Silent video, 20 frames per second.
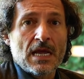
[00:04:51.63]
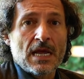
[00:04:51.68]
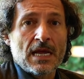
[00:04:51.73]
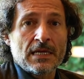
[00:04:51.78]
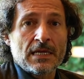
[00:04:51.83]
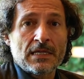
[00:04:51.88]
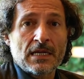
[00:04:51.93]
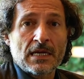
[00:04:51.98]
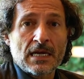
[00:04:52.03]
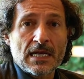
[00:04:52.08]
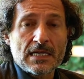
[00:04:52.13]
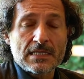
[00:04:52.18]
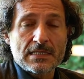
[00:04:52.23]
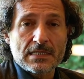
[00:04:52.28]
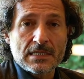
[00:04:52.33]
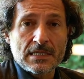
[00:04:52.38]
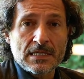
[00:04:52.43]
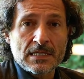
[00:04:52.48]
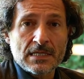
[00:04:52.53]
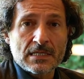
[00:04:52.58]
In the
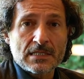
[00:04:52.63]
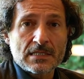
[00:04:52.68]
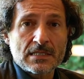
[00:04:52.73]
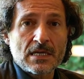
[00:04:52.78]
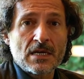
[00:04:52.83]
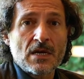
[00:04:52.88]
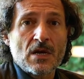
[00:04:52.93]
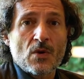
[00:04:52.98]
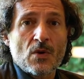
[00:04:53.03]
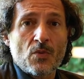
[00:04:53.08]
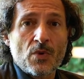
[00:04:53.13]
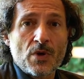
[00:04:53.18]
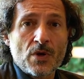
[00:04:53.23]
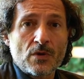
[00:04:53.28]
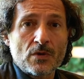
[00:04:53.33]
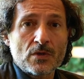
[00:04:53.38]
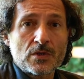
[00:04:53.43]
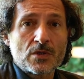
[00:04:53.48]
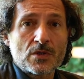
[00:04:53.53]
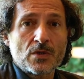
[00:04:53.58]
last years, we
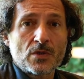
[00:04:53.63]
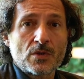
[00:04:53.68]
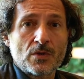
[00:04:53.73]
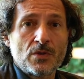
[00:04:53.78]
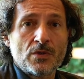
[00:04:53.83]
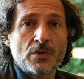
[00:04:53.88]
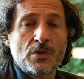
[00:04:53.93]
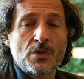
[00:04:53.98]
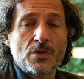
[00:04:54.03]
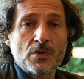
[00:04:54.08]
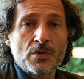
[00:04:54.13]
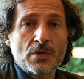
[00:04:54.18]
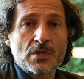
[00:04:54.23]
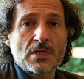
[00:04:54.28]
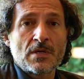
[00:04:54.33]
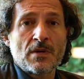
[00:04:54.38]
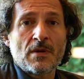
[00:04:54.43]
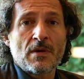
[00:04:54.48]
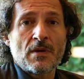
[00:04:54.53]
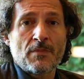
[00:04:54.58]
also could use